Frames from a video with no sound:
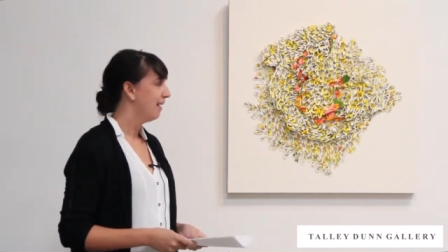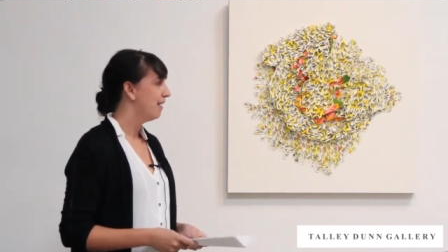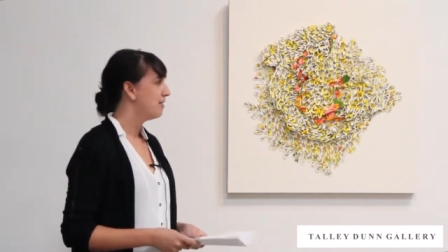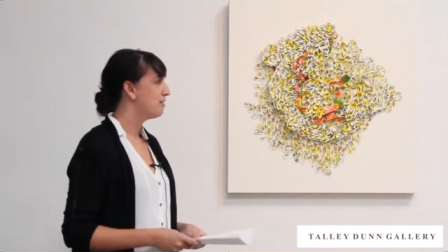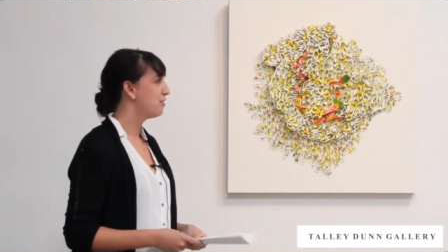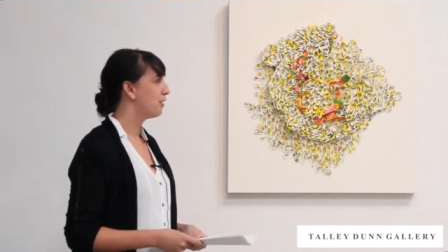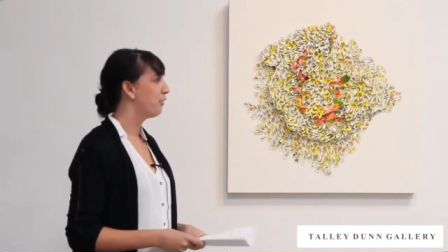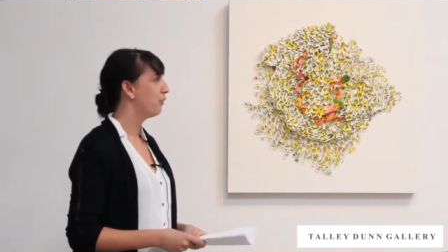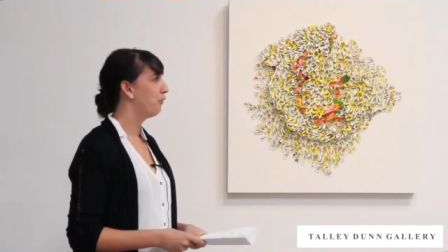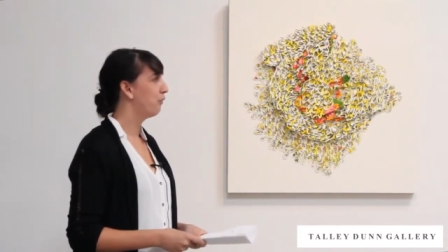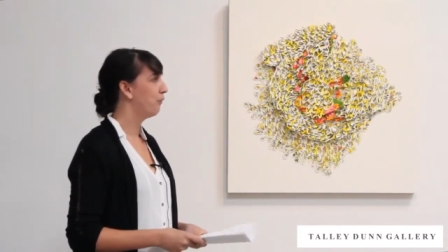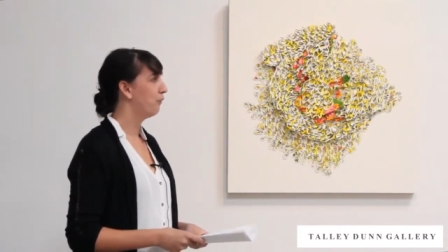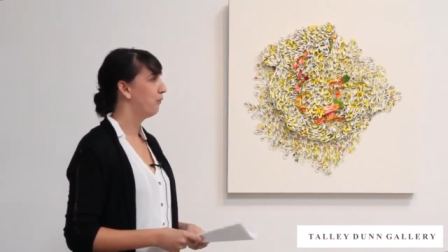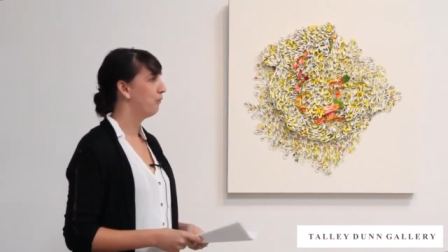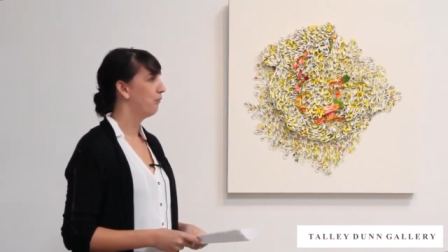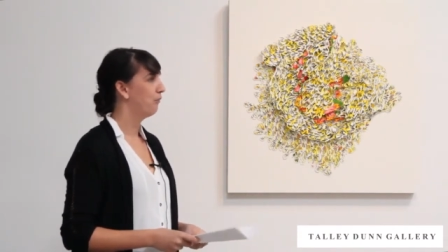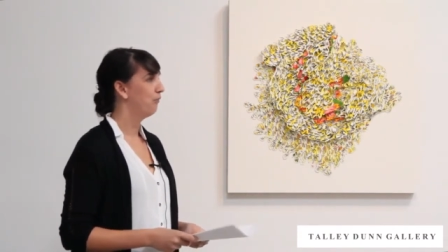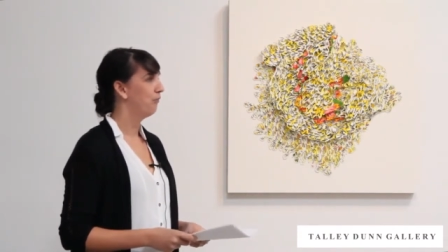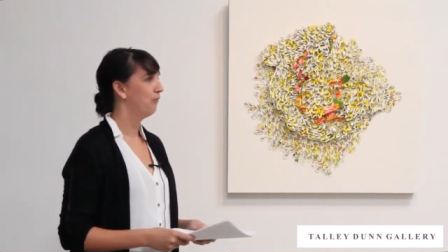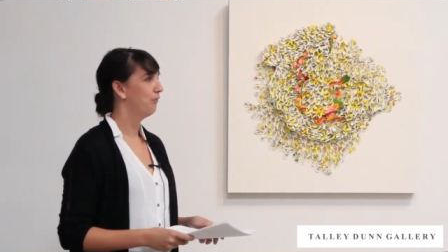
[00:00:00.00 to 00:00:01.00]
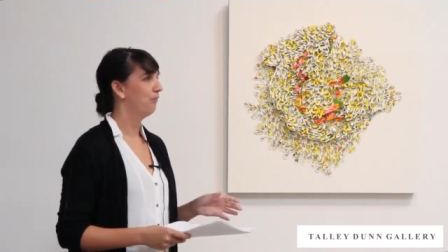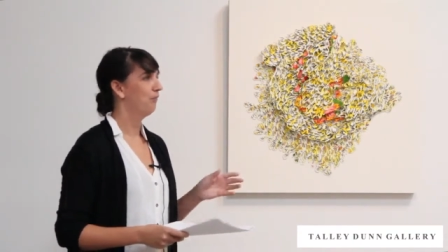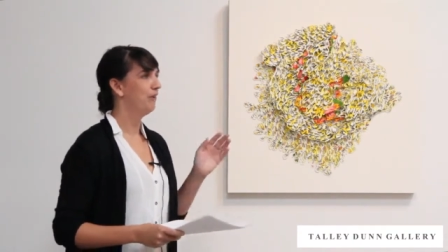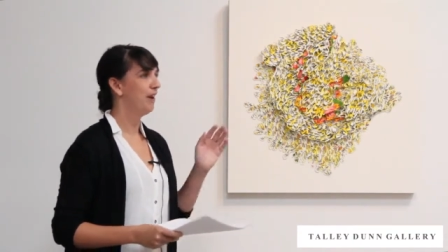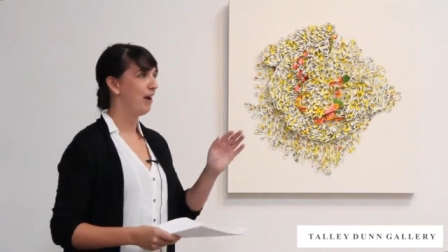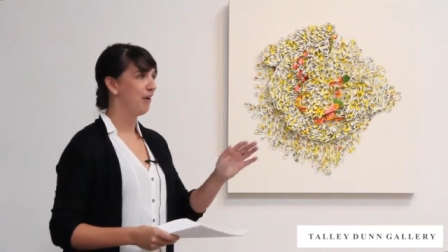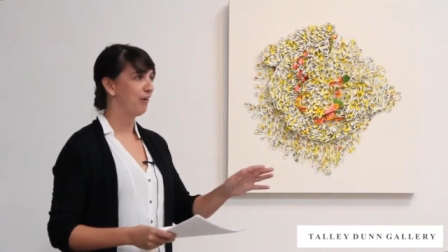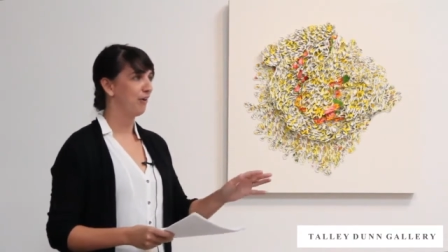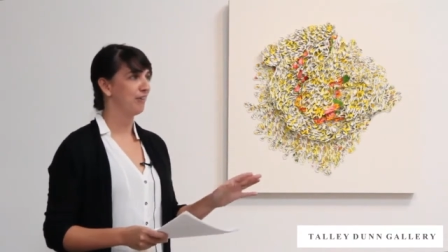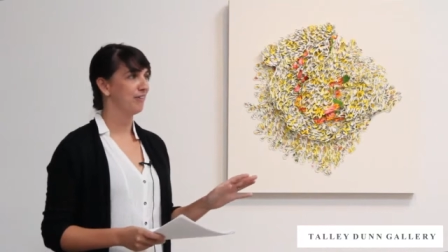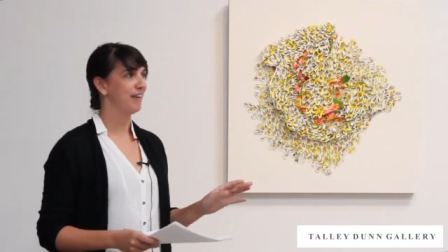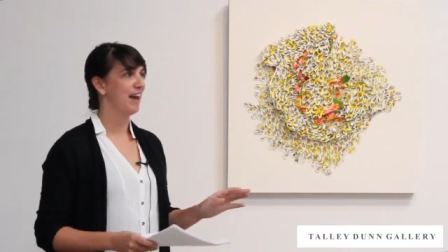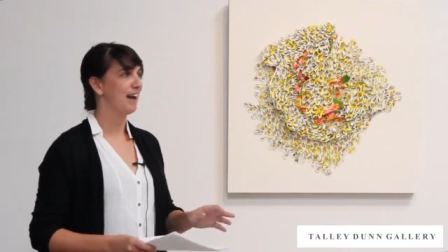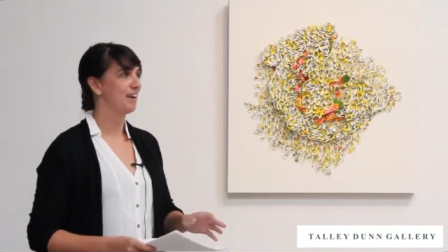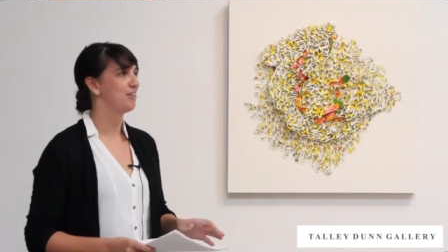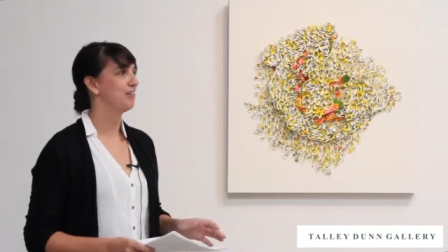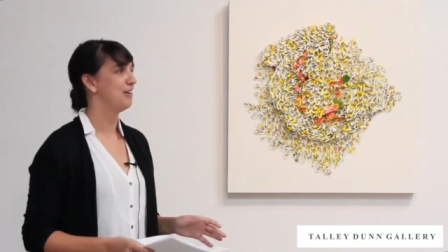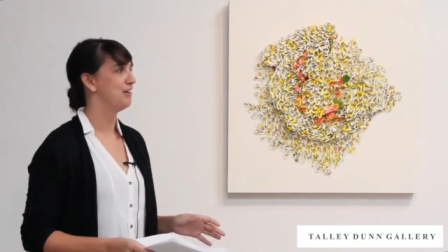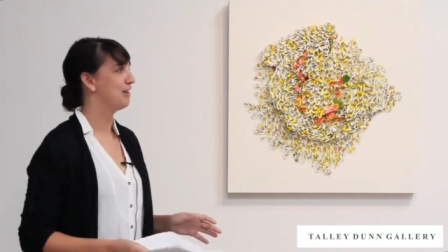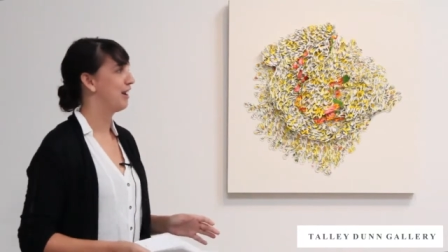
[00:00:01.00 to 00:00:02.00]
So now I'll
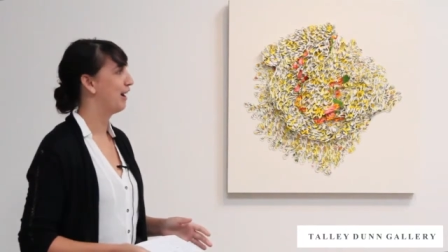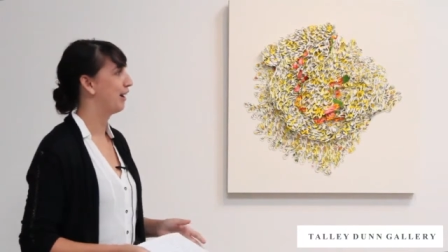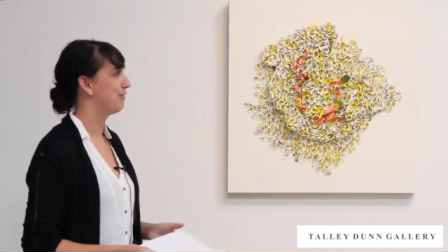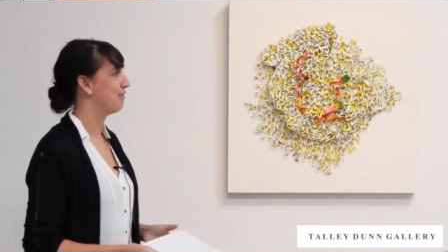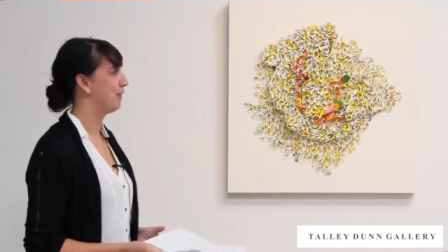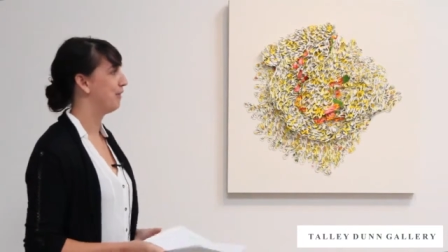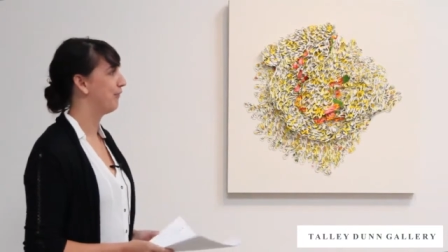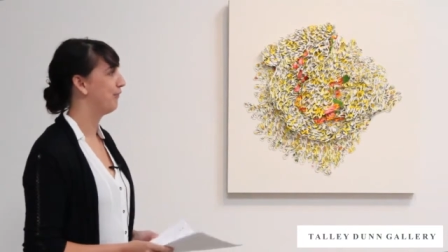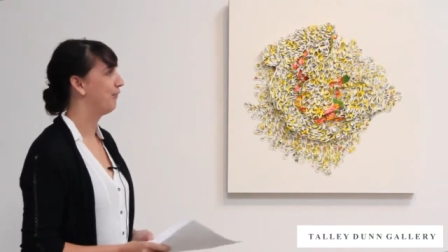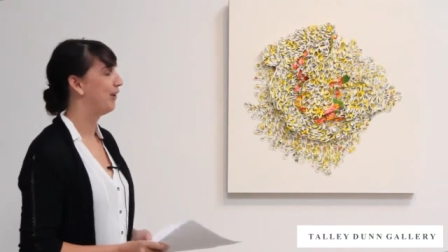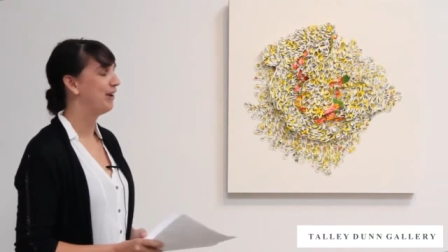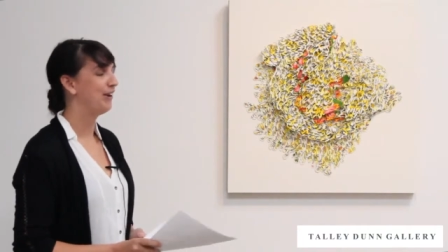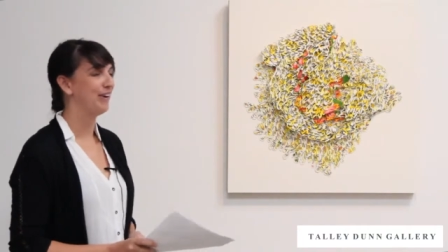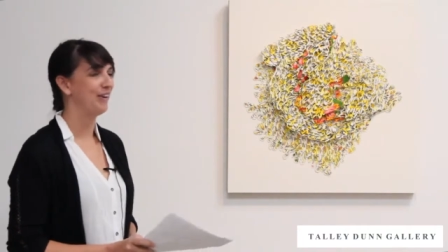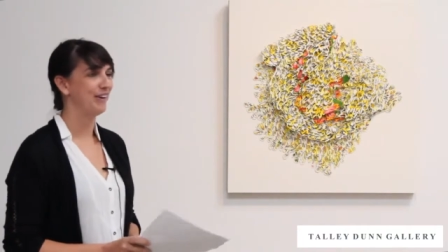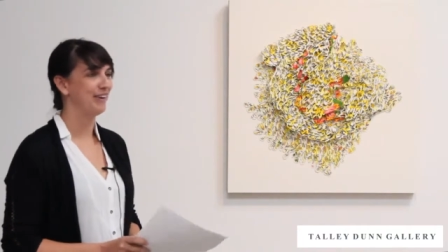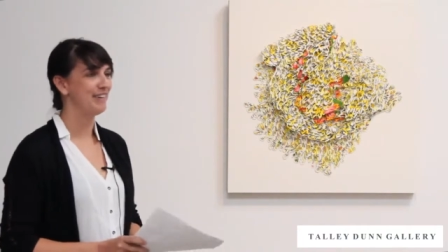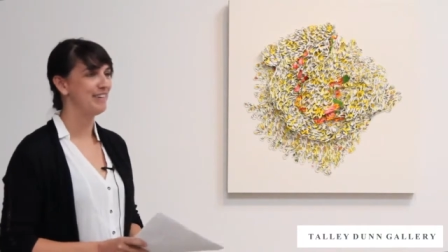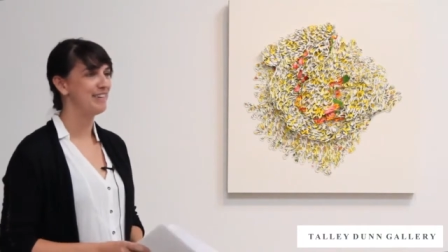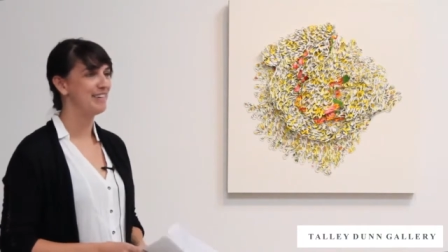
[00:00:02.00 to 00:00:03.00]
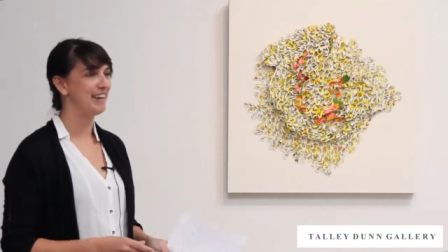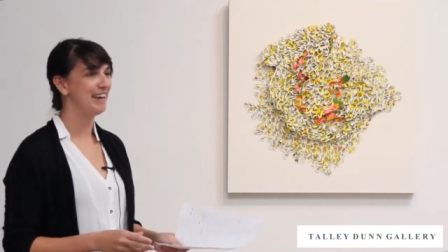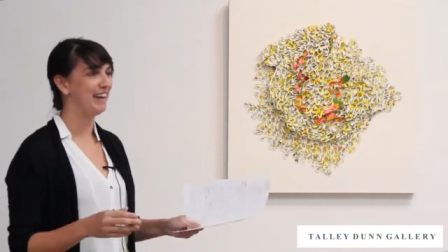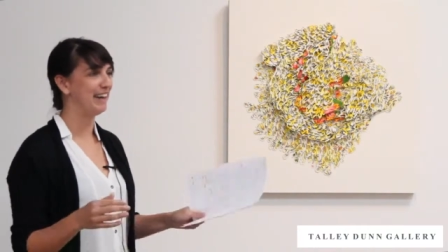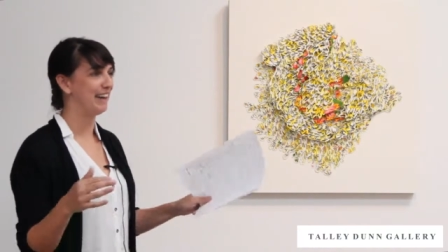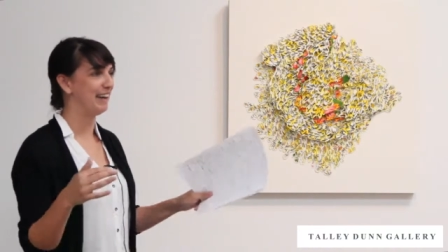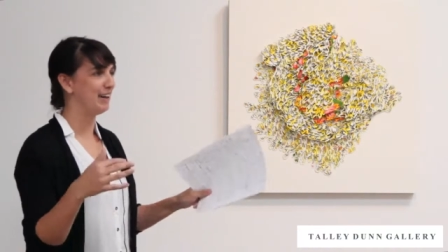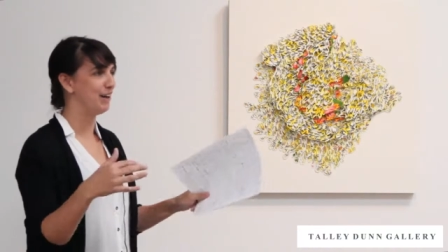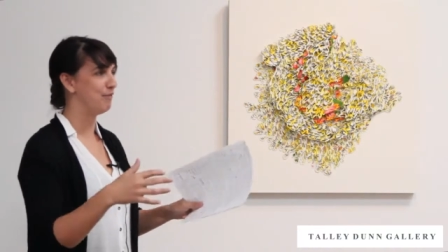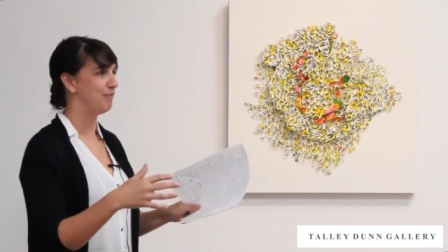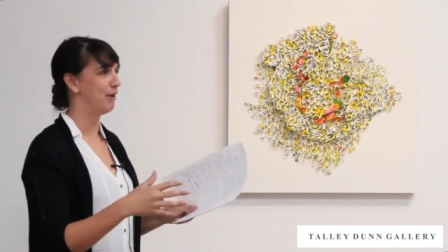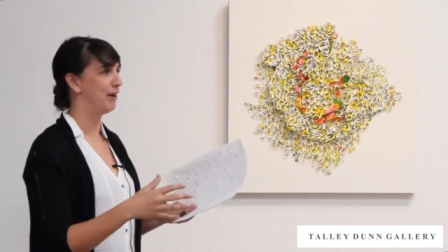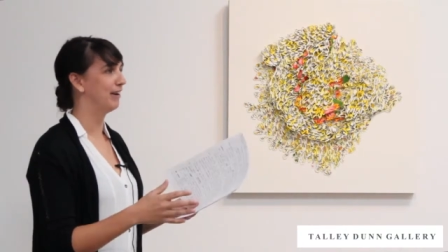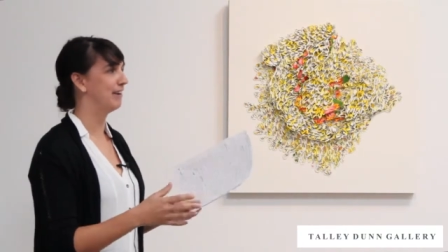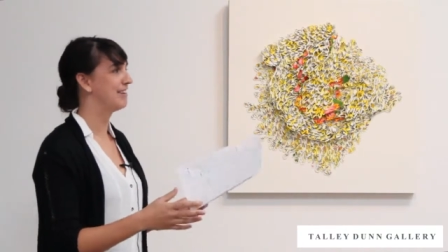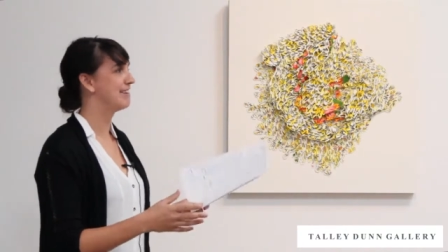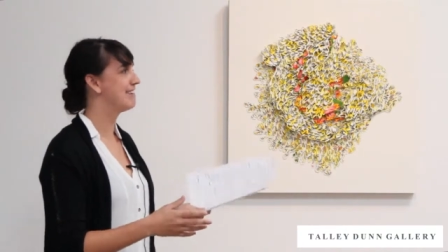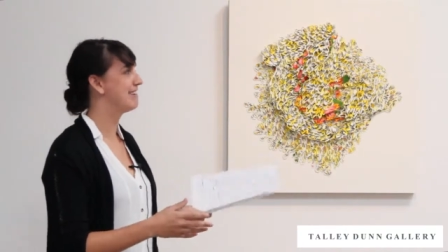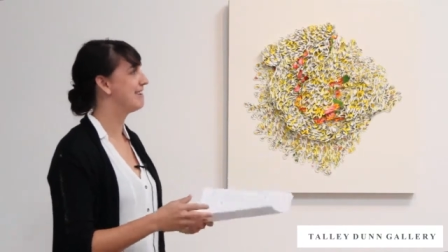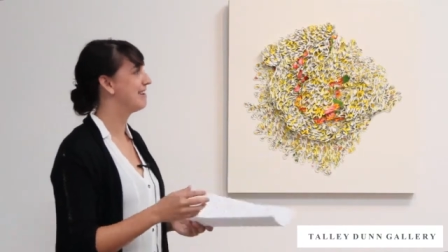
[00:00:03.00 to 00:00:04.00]
actually talk about what you're sitting
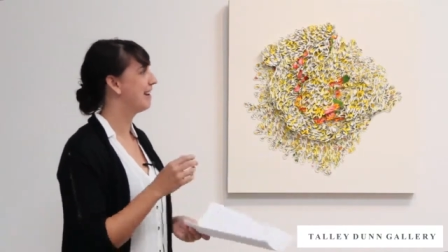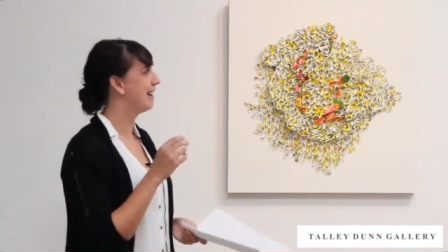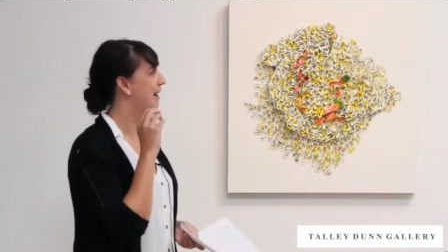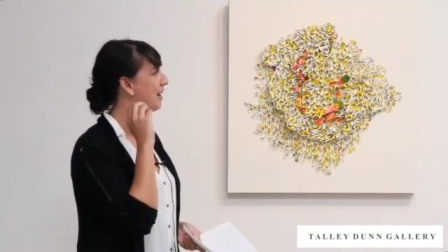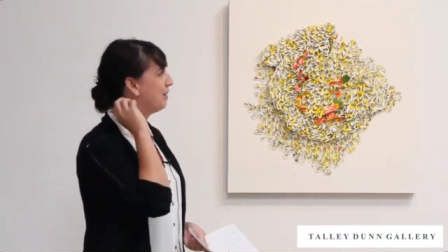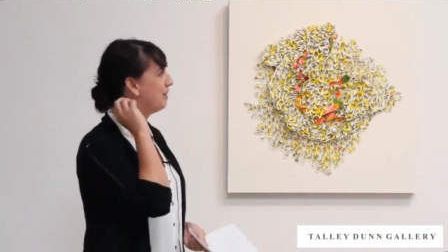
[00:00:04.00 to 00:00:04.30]
amongst.